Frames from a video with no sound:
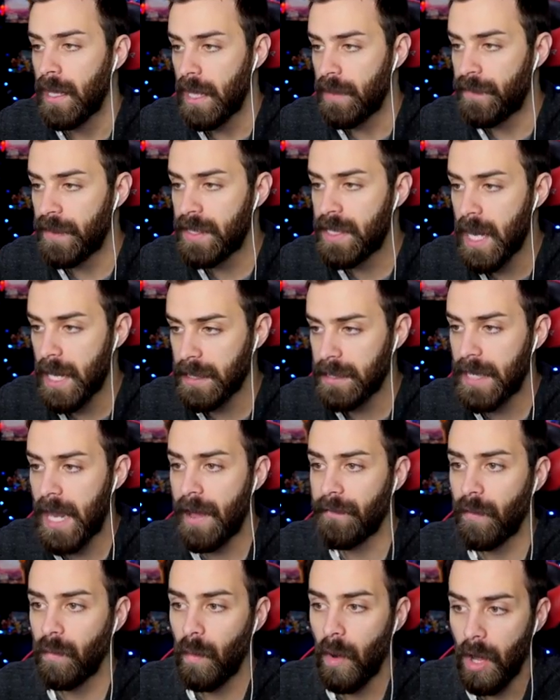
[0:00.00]
If he doesn't
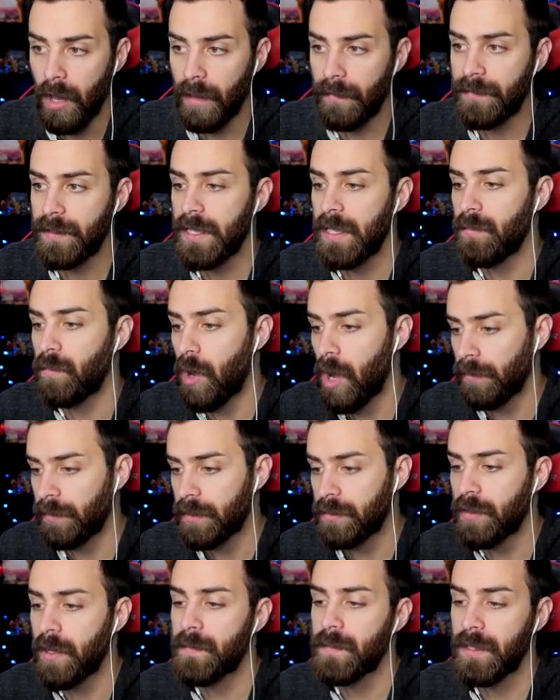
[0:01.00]
have a wall of D, wall of
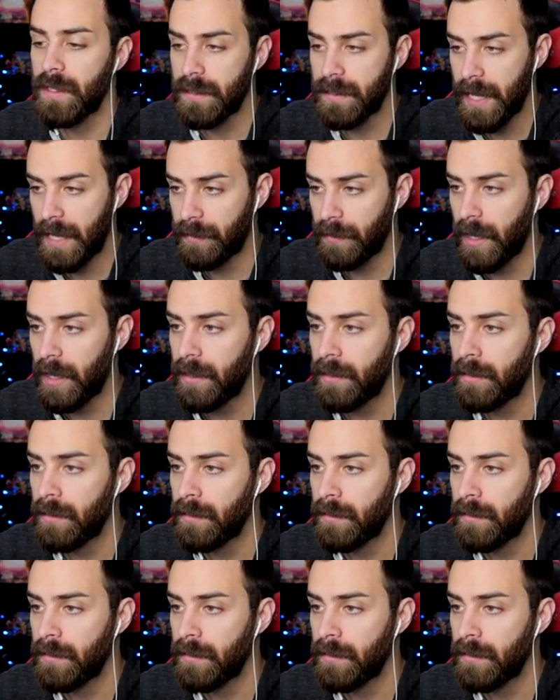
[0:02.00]
disruption, etc.